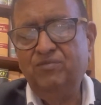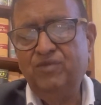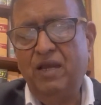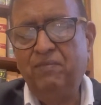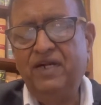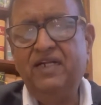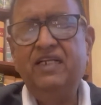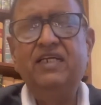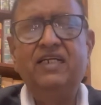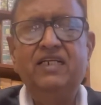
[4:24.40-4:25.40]

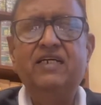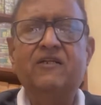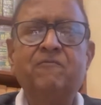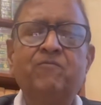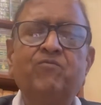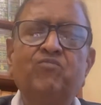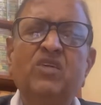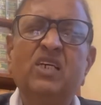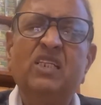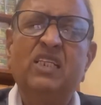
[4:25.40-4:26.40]
apparently clear,
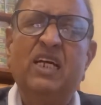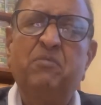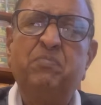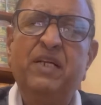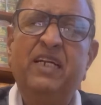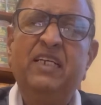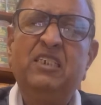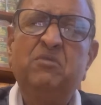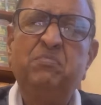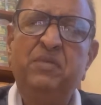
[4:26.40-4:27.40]
that
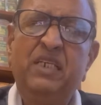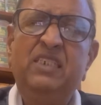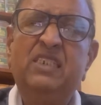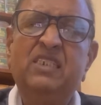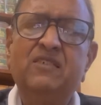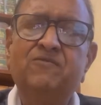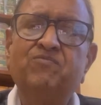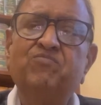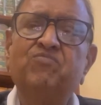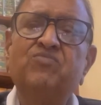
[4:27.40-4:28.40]
pleadings means
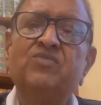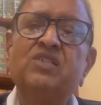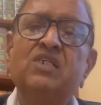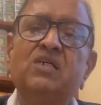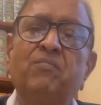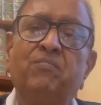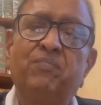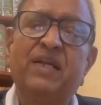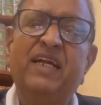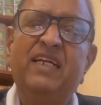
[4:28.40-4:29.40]

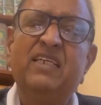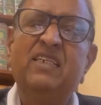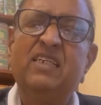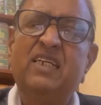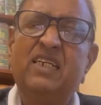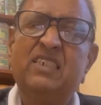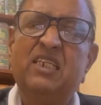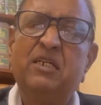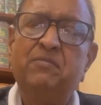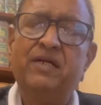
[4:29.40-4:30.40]
plaint, written
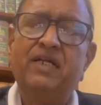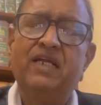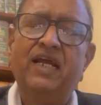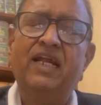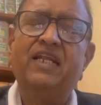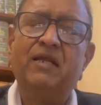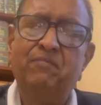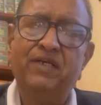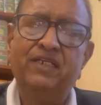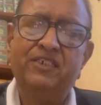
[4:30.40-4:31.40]
statement and
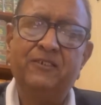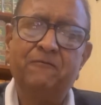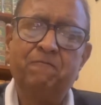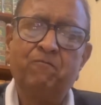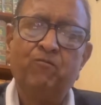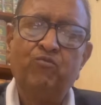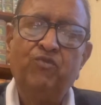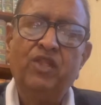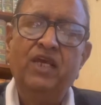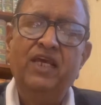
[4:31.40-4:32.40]
replication.
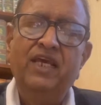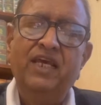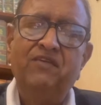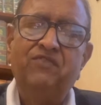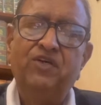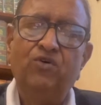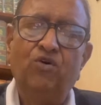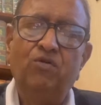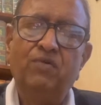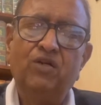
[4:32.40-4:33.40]
If the
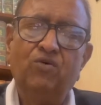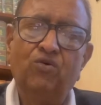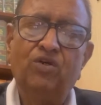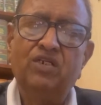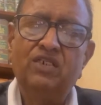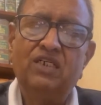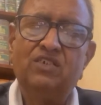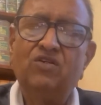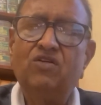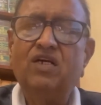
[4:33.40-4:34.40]
Honorable Court does
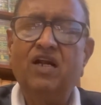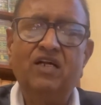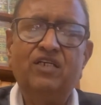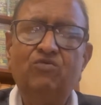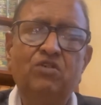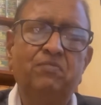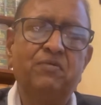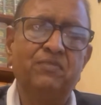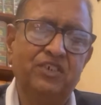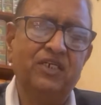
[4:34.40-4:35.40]
not grant you the
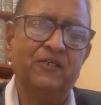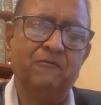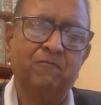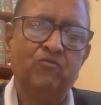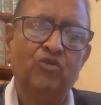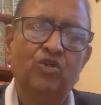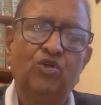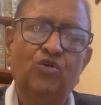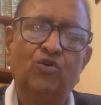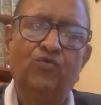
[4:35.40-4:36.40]
permission
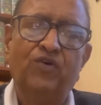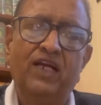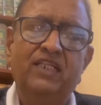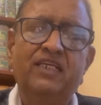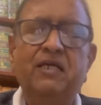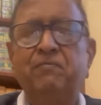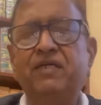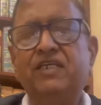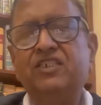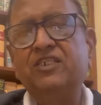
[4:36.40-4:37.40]
to file the
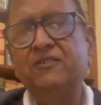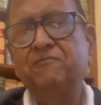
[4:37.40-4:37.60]
replication,